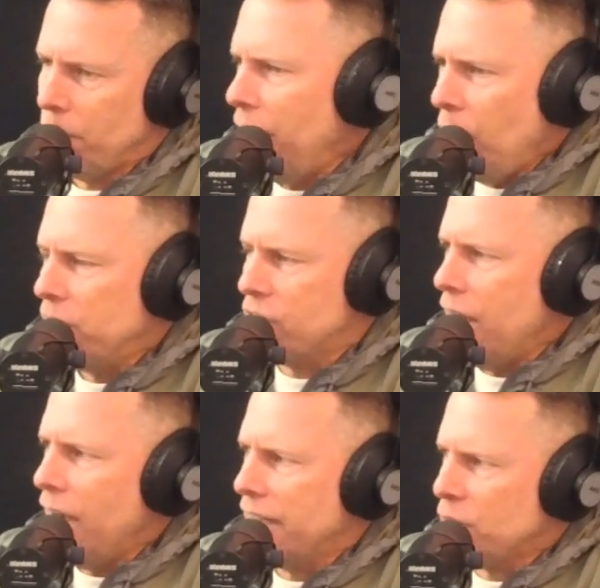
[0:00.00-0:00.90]
No, it's
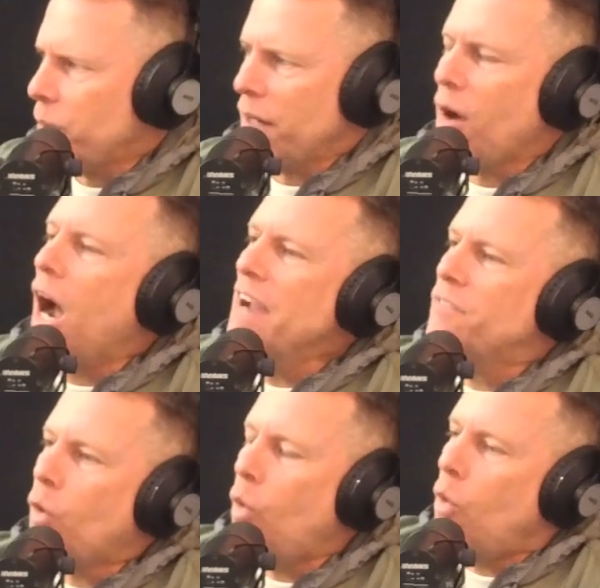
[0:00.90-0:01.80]
not. That's what
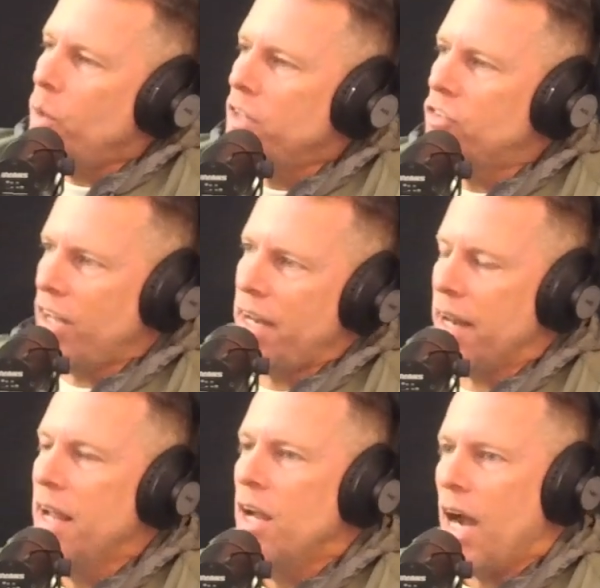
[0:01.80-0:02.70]
I've always said it.